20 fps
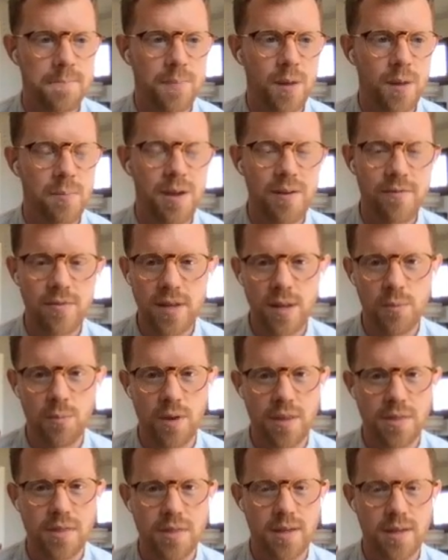pivoted
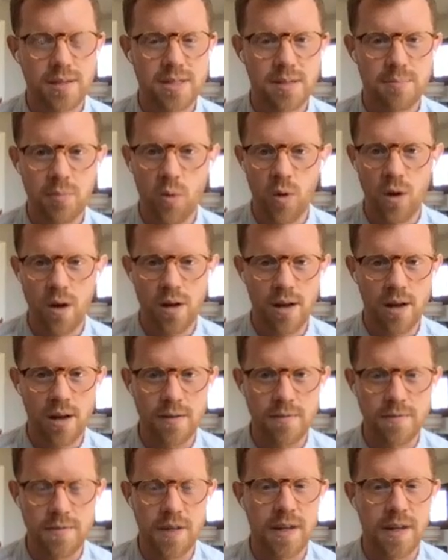with the support
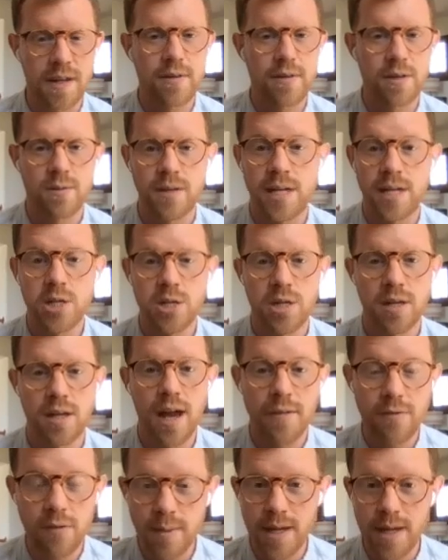of the Navajo Nation
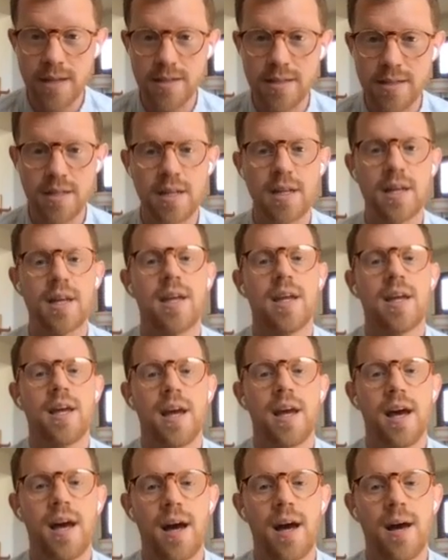government,
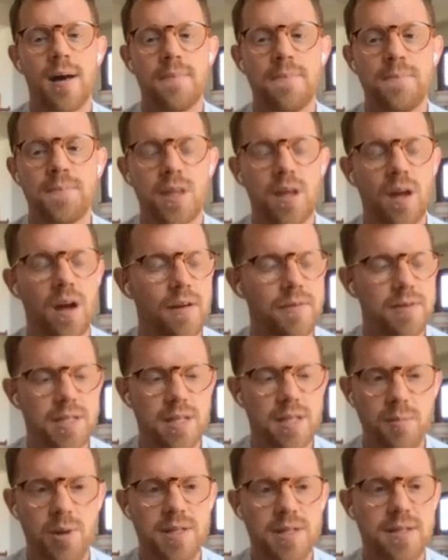the Office
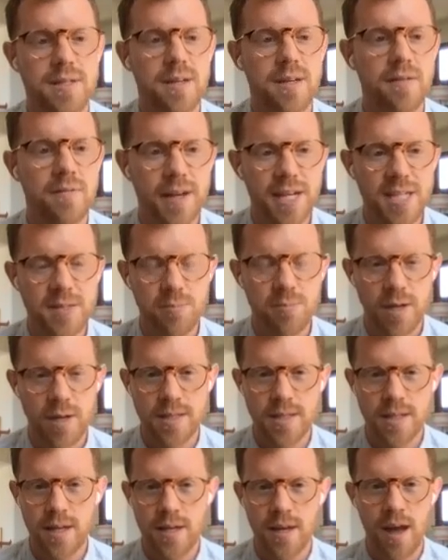of the President and Vice
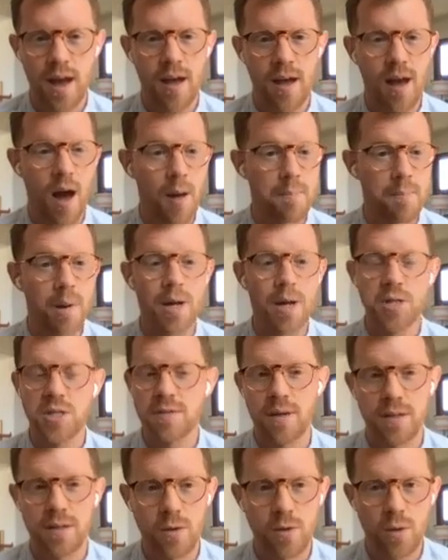President, a bunch
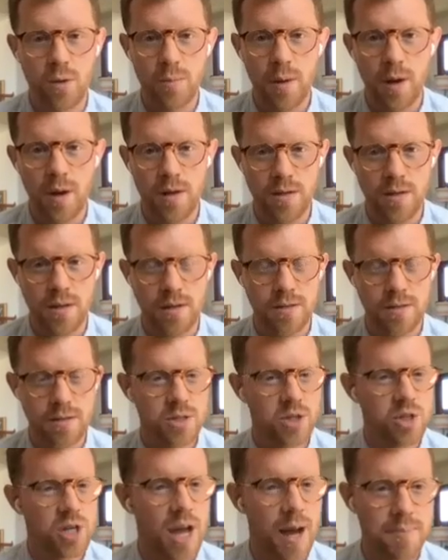of our local partners,
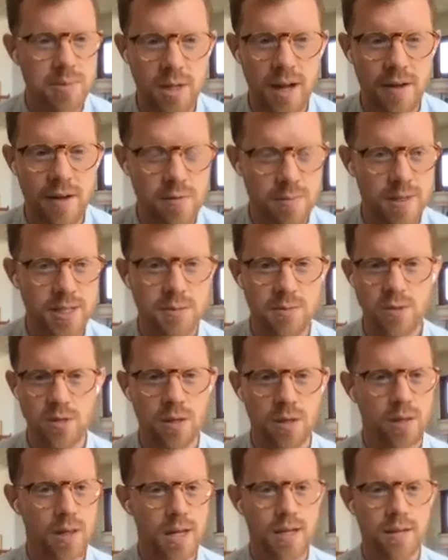chapter governments, which
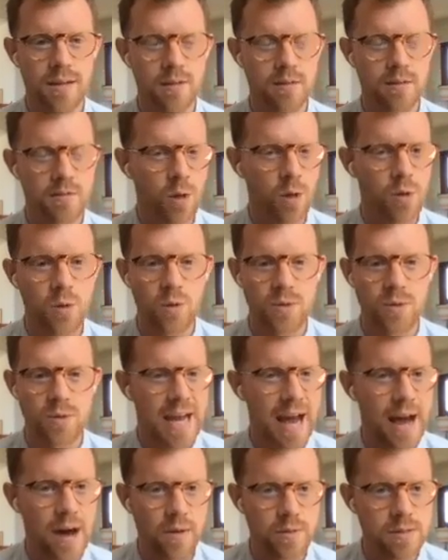are like local
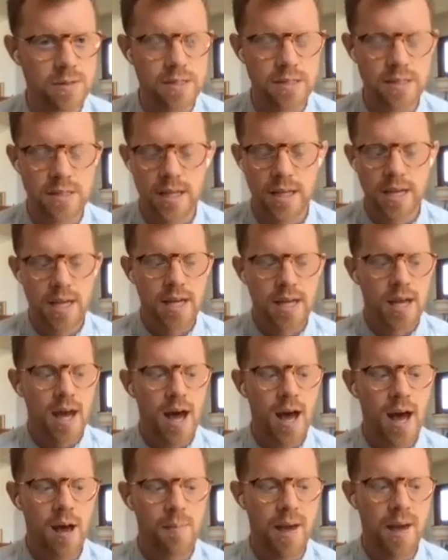towns,
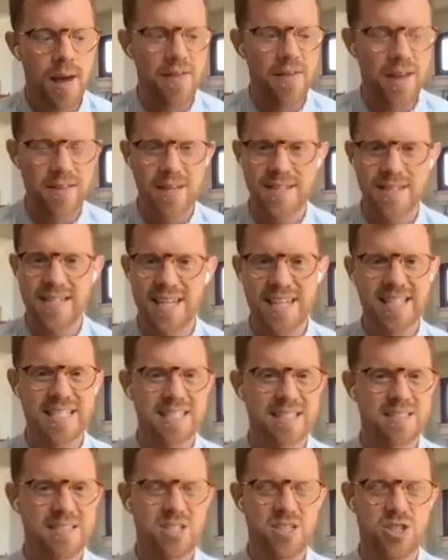and then this
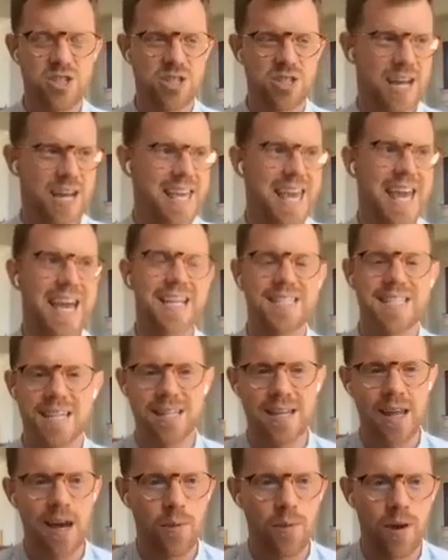gigantic
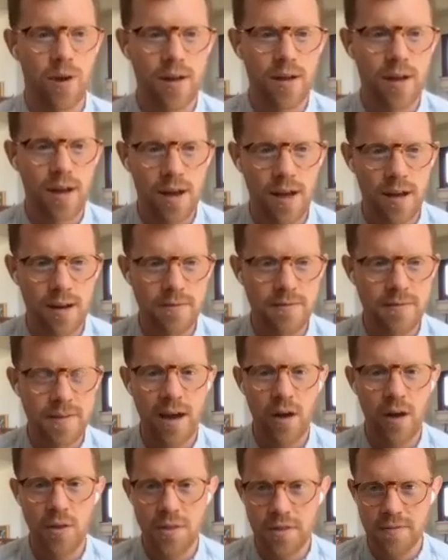network of
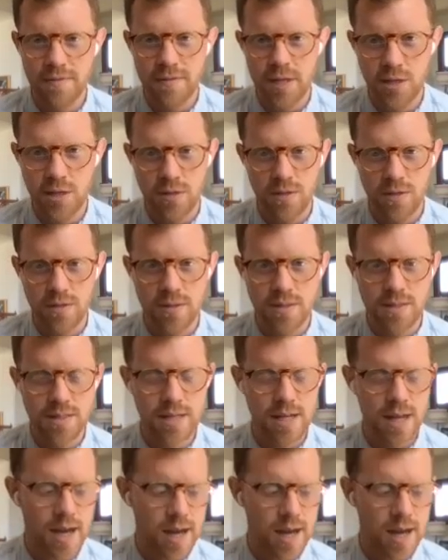health officials